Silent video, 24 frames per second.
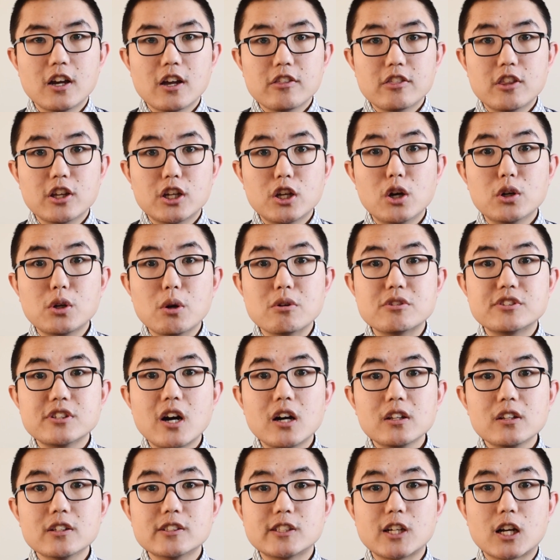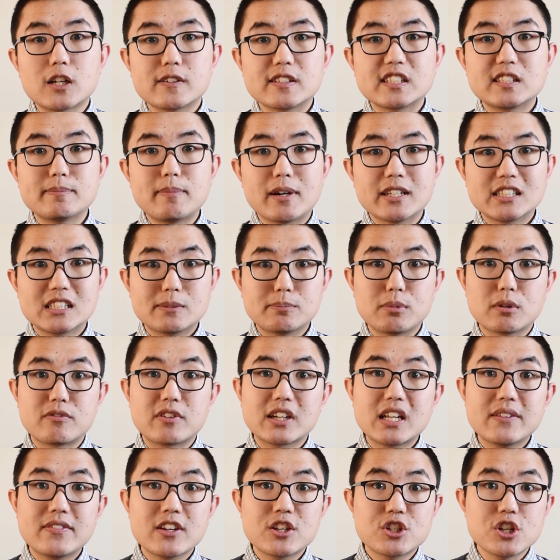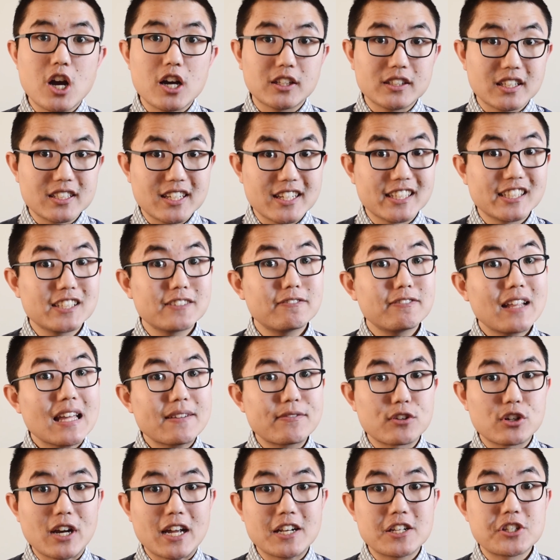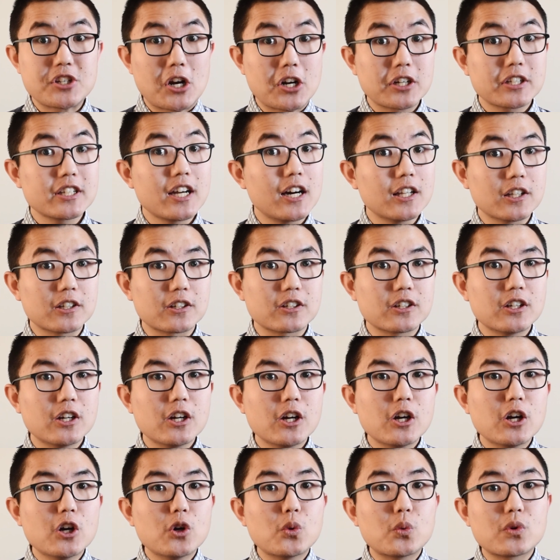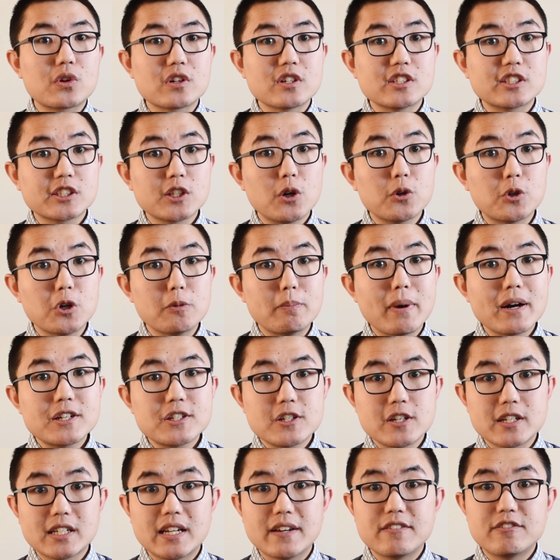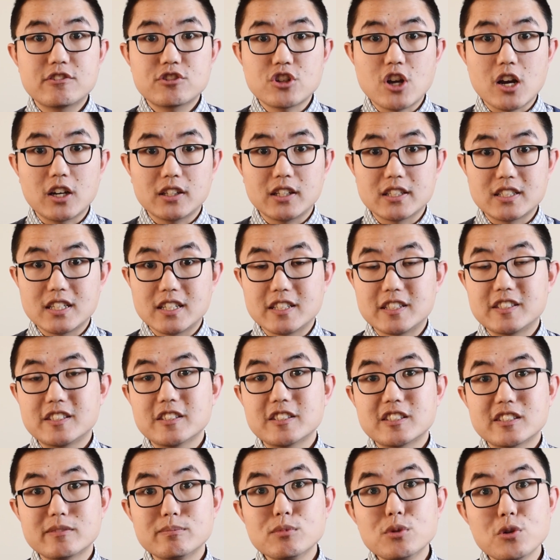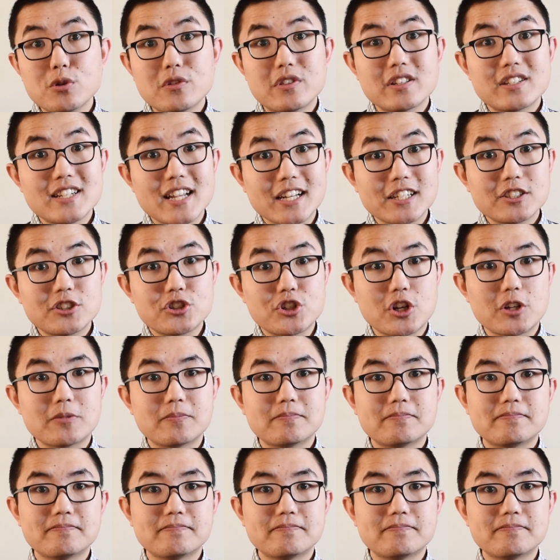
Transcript: The cocoa solids are responsible for giving chocolate its flavor and dark color, whereas cocoa butter gives chocolate its smooth texture.